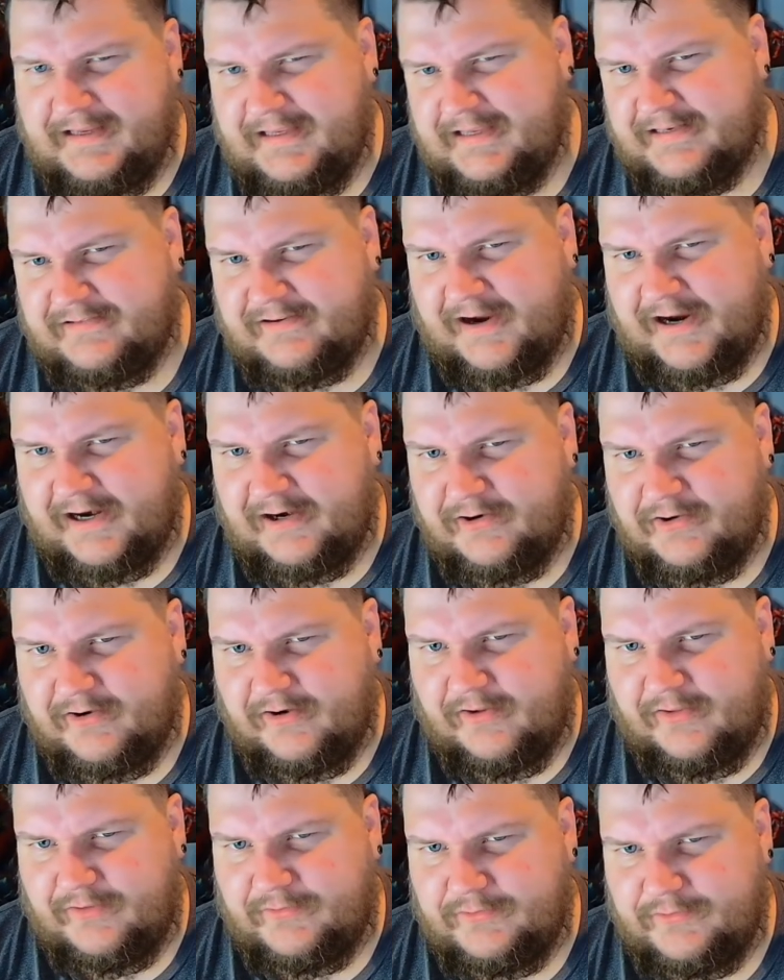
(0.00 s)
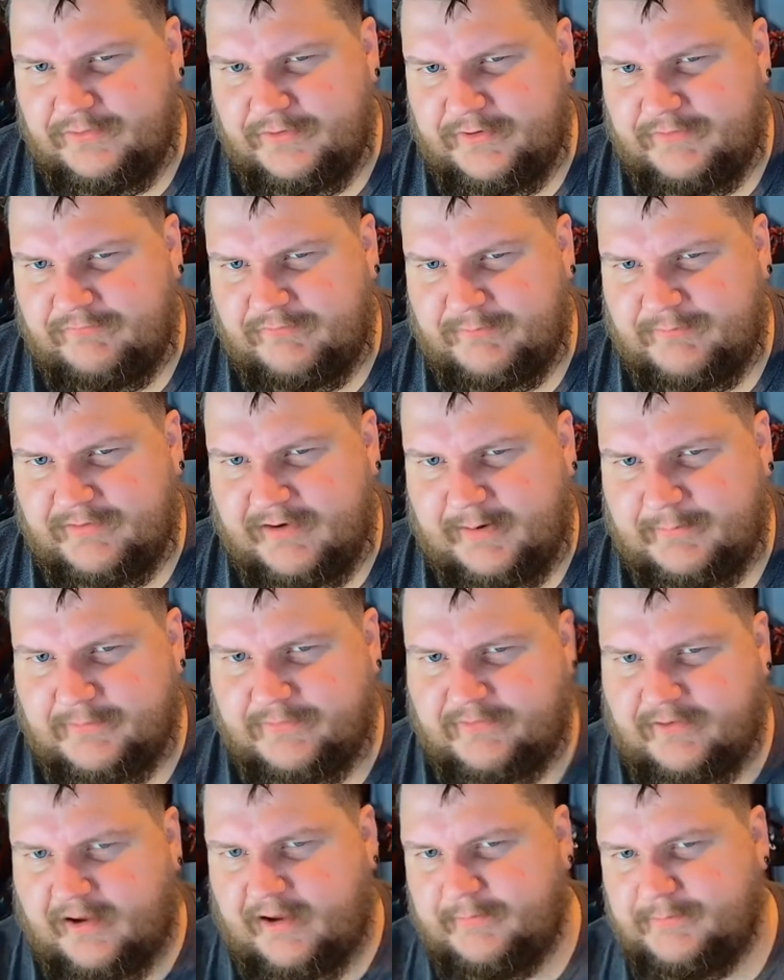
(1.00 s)
I get tired of Call of Duty from time
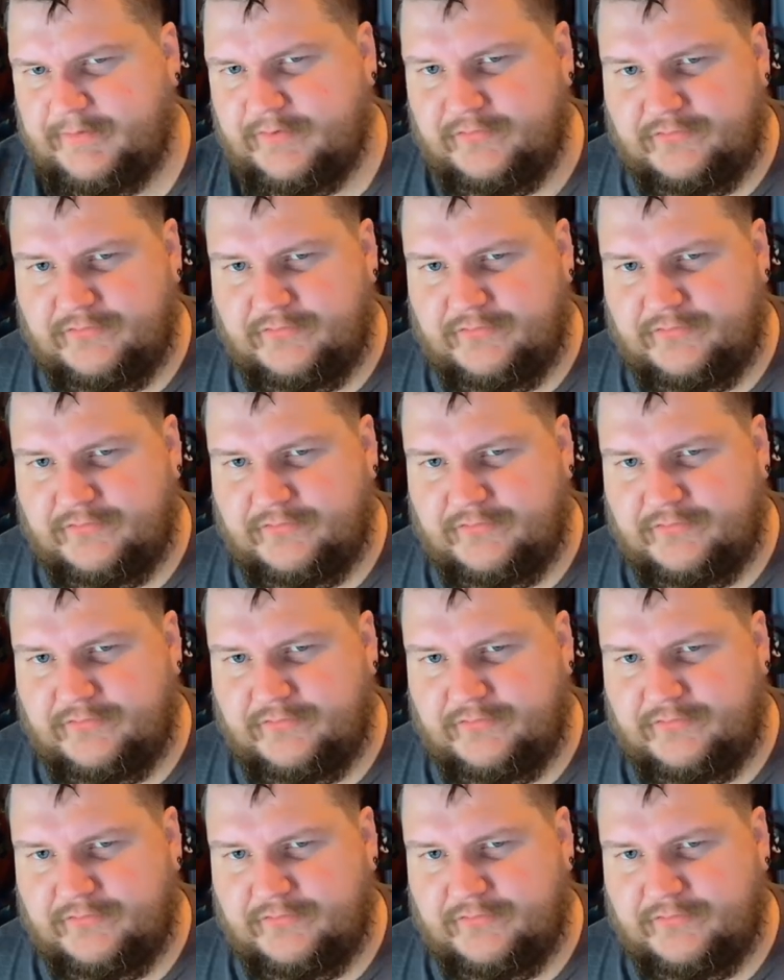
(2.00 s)
to time.